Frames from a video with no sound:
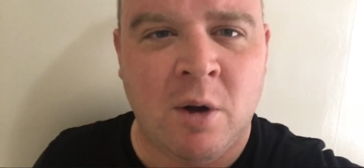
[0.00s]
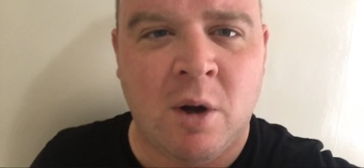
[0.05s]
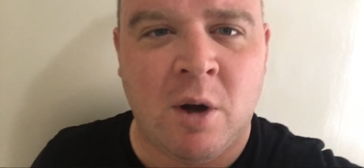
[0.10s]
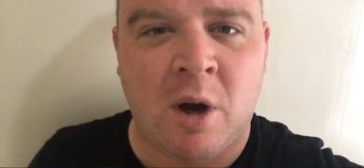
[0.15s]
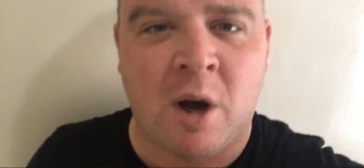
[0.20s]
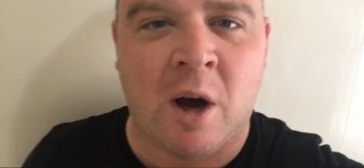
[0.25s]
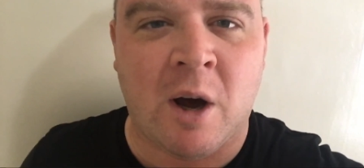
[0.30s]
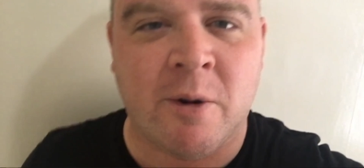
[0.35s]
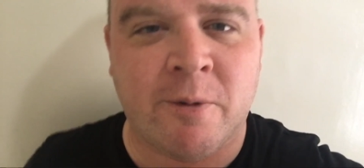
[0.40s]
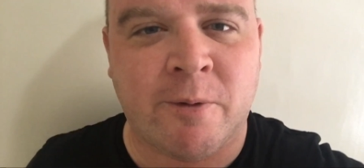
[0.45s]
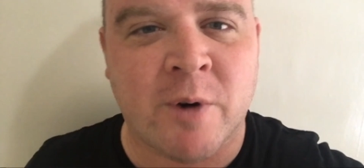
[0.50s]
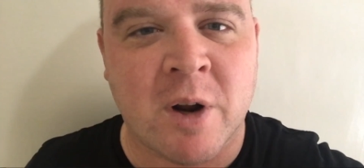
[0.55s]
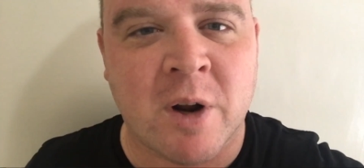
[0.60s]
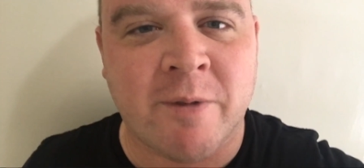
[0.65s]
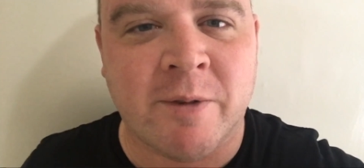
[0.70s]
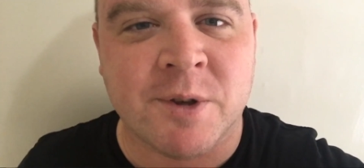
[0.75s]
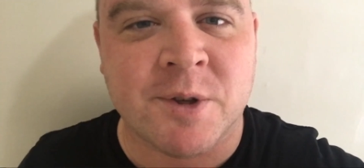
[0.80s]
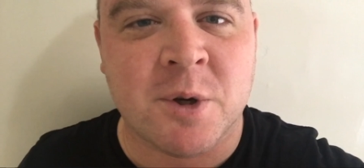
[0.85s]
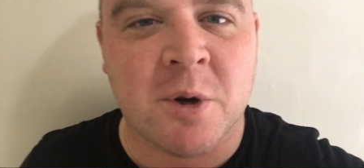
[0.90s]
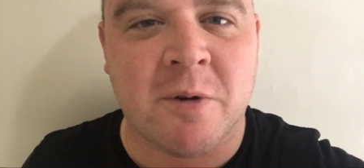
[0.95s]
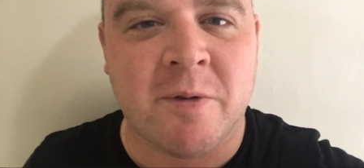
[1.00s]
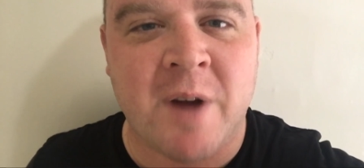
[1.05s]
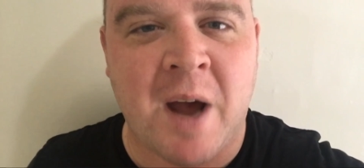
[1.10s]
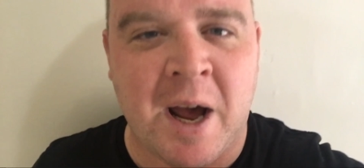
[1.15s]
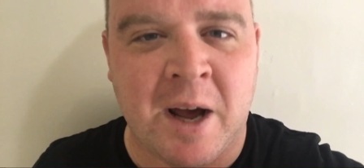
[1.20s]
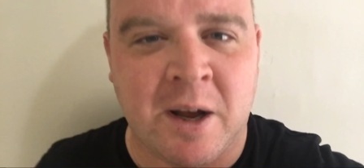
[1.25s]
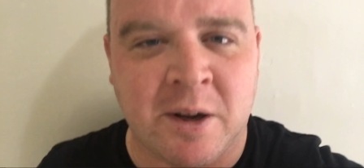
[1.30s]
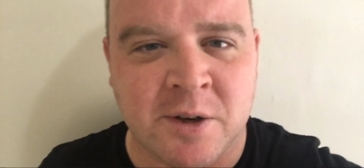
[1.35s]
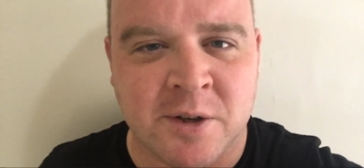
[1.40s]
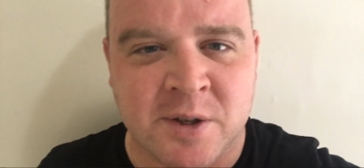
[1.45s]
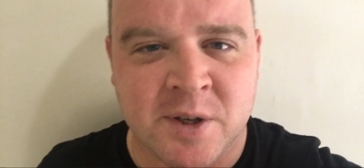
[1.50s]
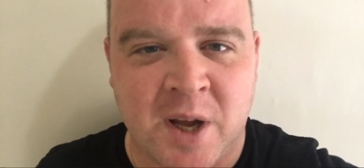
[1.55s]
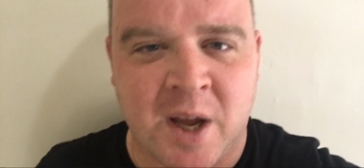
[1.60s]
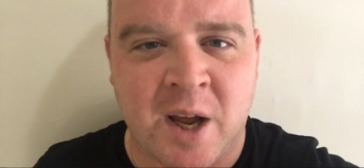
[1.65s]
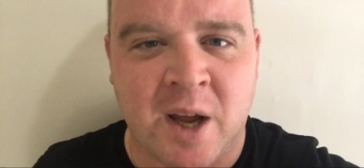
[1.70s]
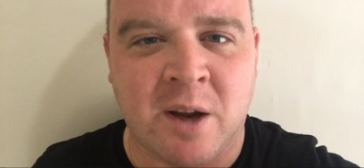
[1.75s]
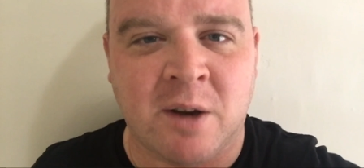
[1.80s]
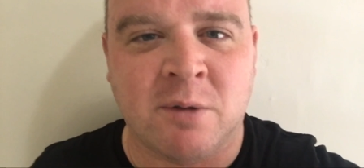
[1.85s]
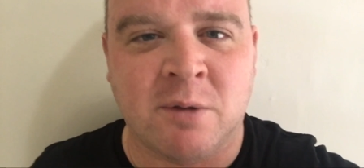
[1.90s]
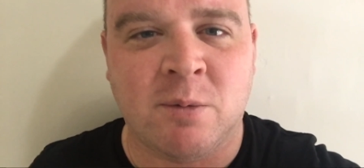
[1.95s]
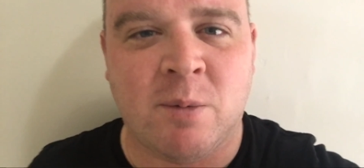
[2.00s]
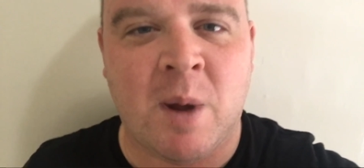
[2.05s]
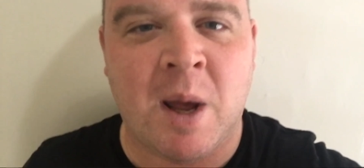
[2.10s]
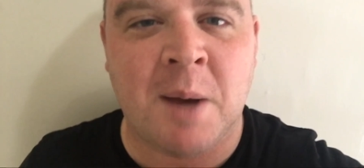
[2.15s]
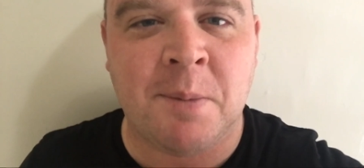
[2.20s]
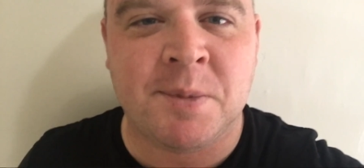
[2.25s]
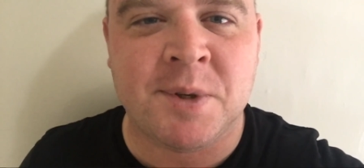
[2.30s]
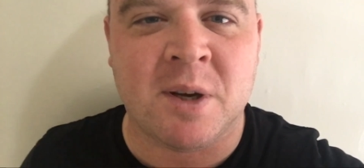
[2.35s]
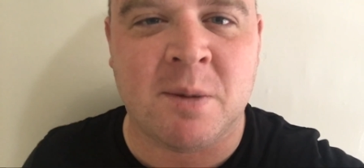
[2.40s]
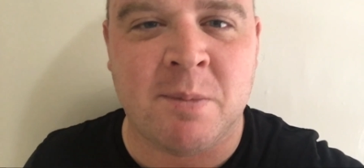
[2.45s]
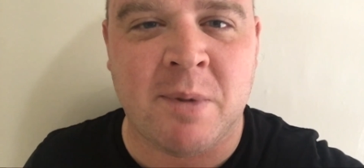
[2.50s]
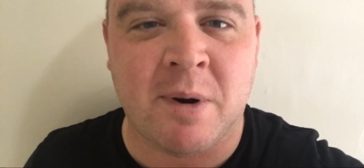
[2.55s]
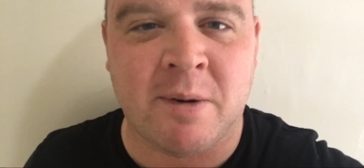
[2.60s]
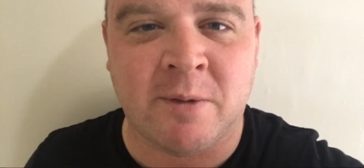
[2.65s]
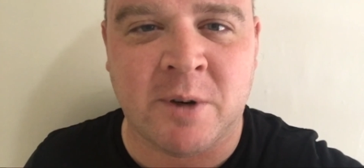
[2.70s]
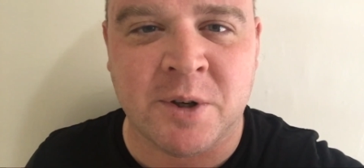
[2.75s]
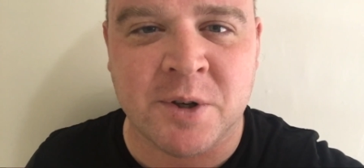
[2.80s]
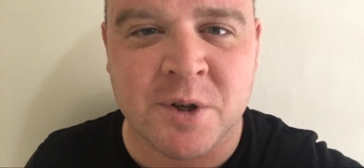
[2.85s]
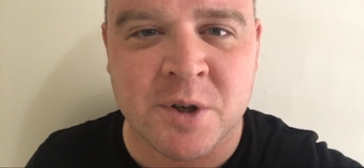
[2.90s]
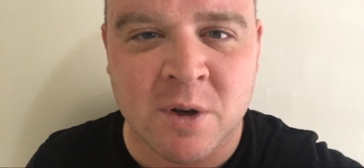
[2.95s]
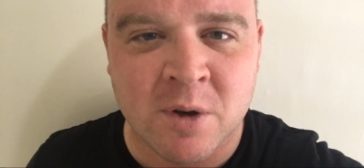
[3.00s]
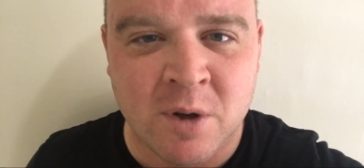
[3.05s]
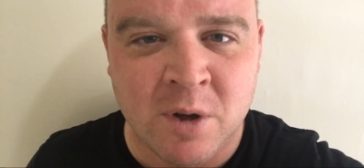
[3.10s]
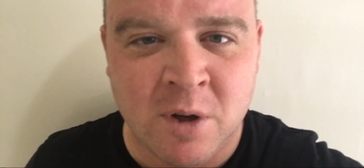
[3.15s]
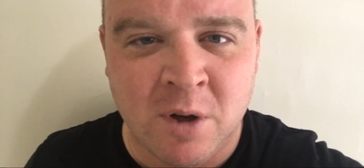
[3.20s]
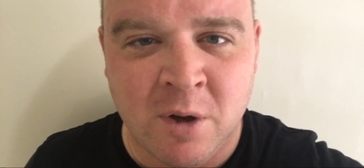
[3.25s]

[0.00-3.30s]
uh, for any of us who have had a hemp seed beverage,